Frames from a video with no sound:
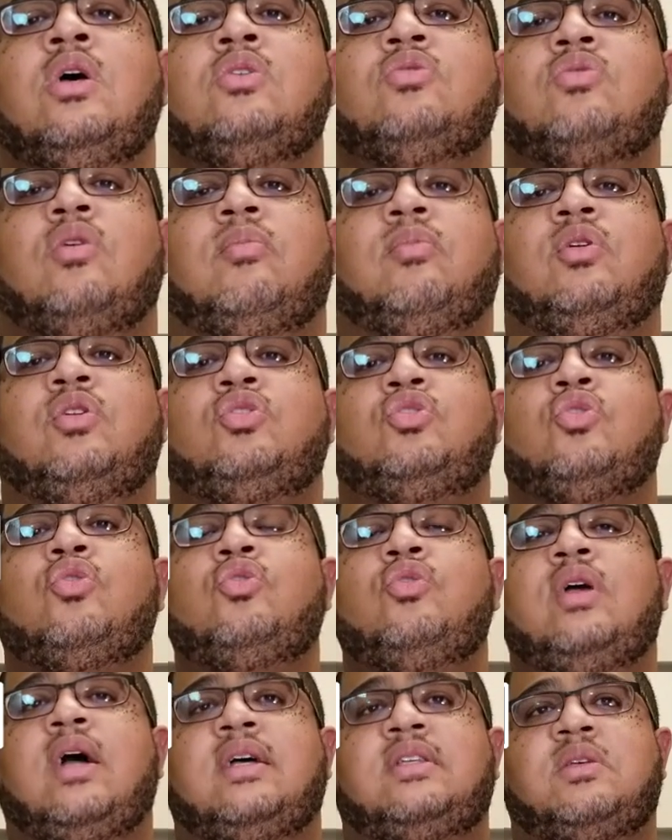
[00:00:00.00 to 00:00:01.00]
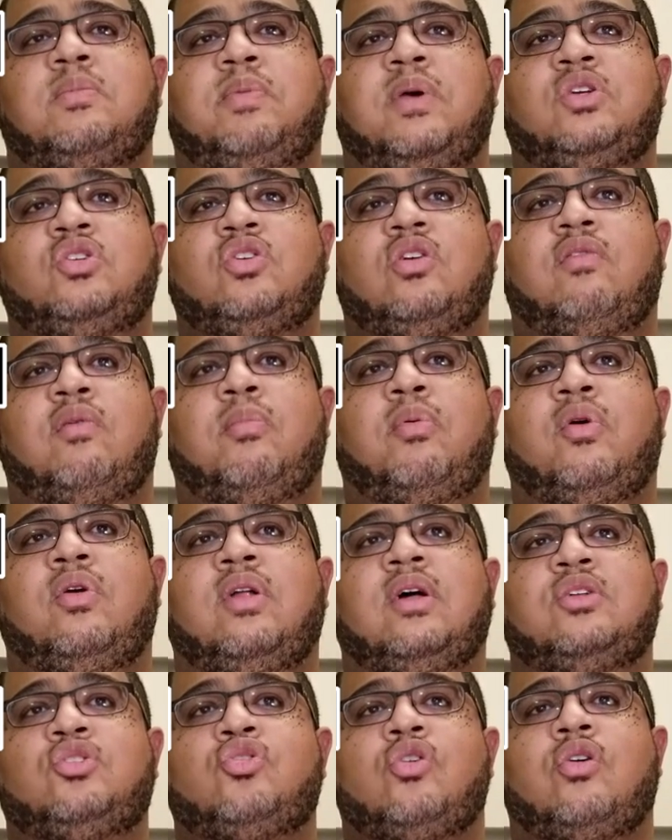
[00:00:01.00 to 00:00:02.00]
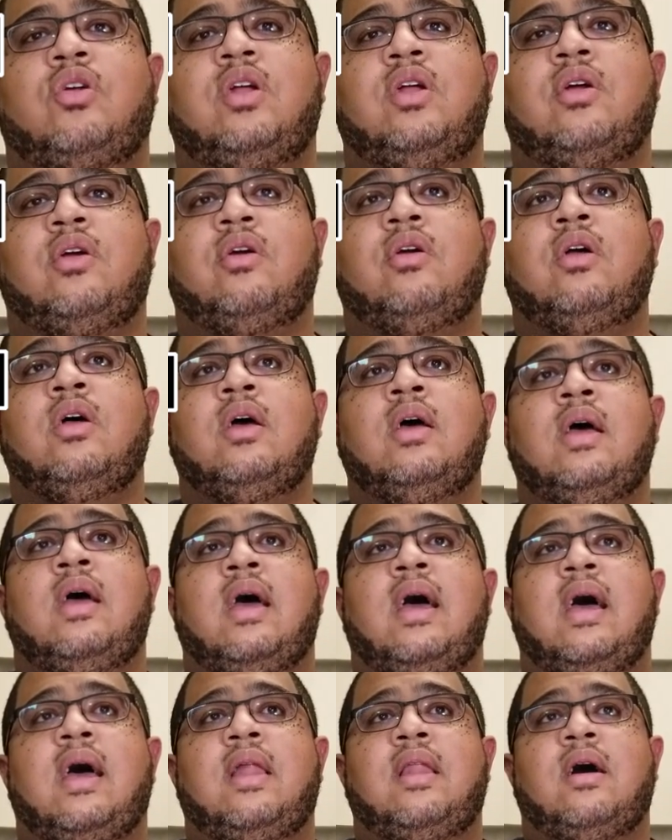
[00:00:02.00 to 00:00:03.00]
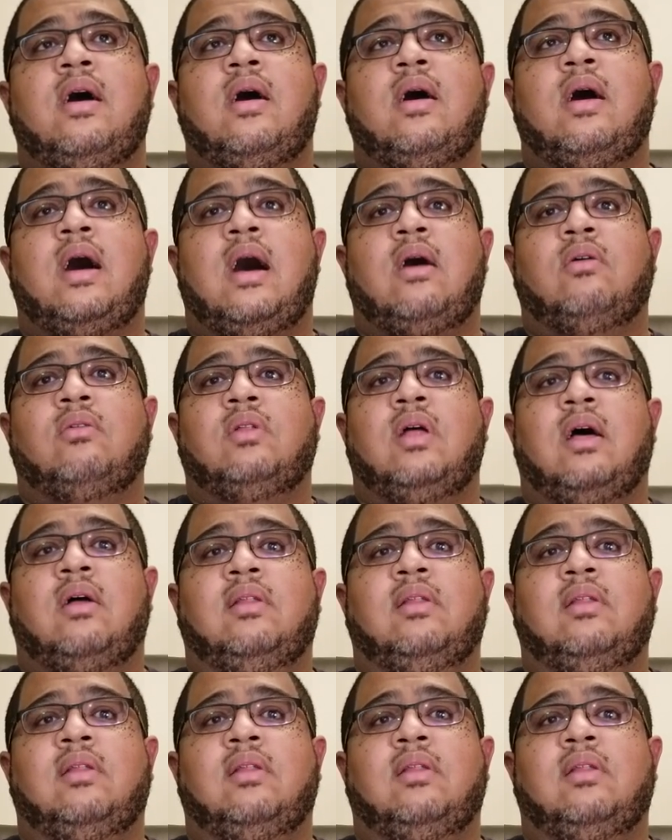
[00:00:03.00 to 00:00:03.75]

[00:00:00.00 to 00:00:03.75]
So I'm going to show you guys a picture of a burnout chart here, and I'll